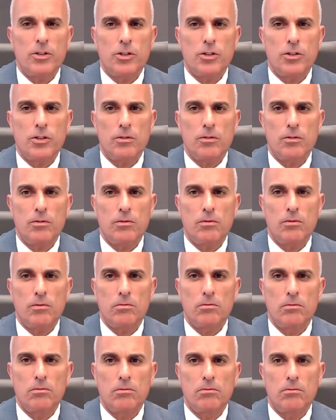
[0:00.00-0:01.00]
would
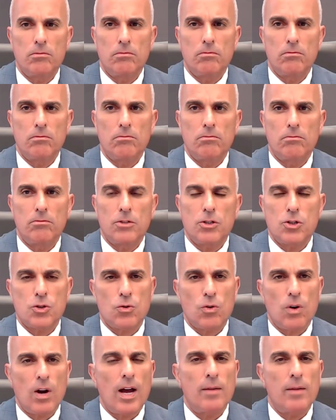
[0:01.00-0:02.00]
you
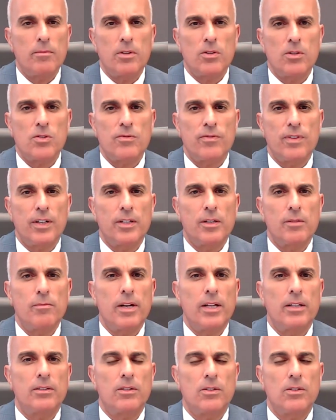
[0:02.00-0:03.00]
describe those
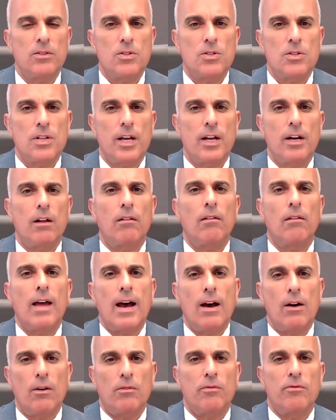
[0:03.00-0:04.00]
fundamentals that
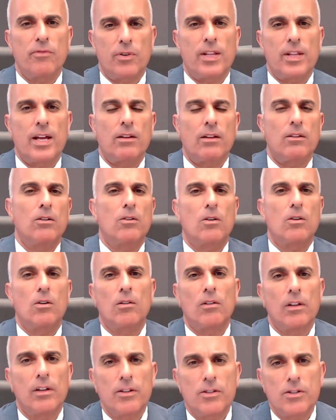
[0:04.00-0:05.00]
allow for that low
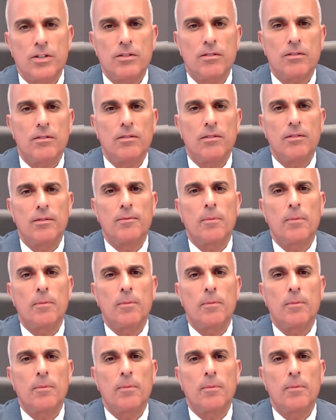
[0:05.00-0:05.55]
correlation?